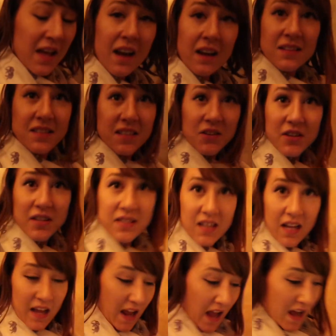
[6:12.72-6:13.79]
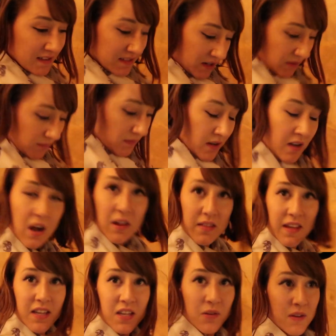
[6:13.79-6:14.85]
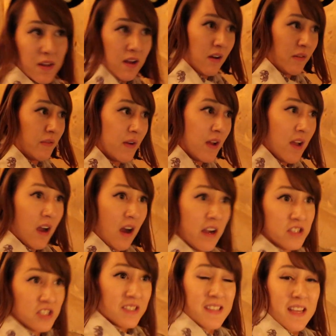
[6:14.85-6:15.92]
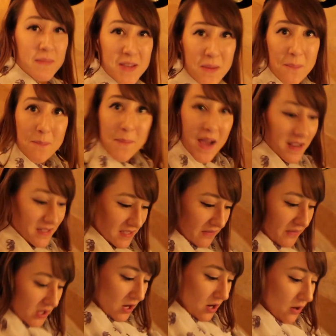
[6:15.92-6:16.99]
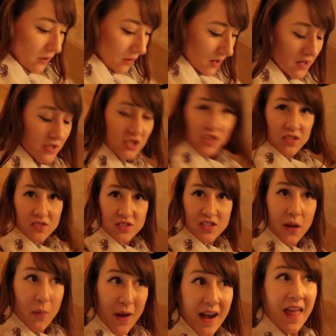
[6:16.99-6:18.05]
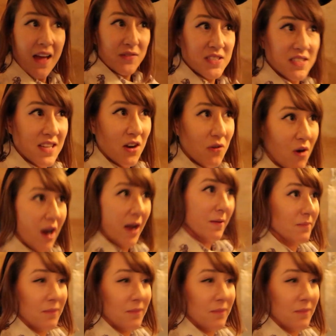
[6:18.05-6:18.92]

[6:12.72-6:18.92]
Yeah, seriously, Adam, can't thank you enough. I just skipped a massive queue just because I went left instead of right.